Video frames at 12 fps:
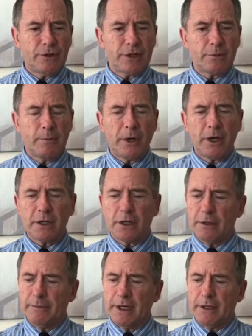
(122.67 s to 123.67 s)
Richmond Park.
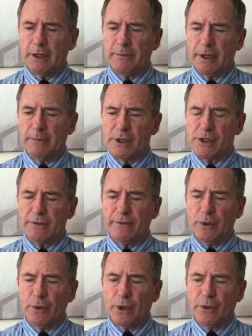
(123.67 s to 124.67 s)
I met I met most of
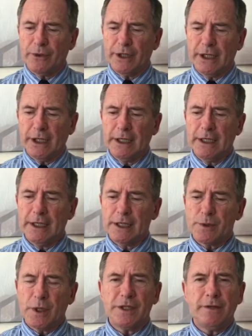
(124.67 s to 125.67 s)
you on the
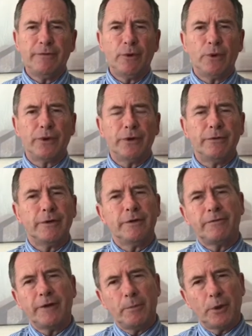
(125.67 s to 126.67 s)
24th of
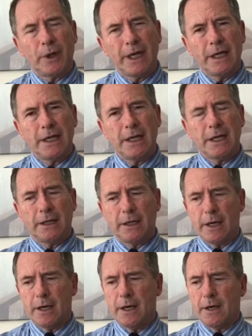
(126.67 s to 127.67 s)
February.
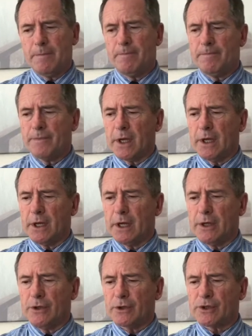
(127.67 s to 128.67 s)
Um,
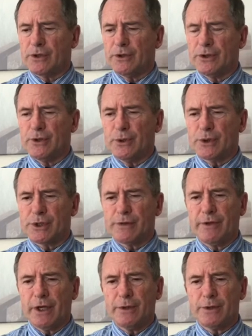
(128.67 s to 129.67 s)
I knocked on the doors
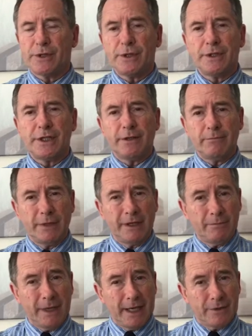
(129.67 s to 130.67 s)
of those that didn't
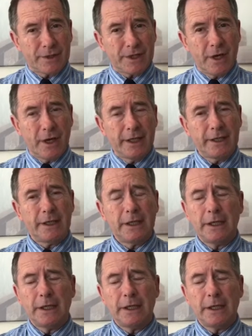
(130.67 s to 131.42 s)
meet me outside.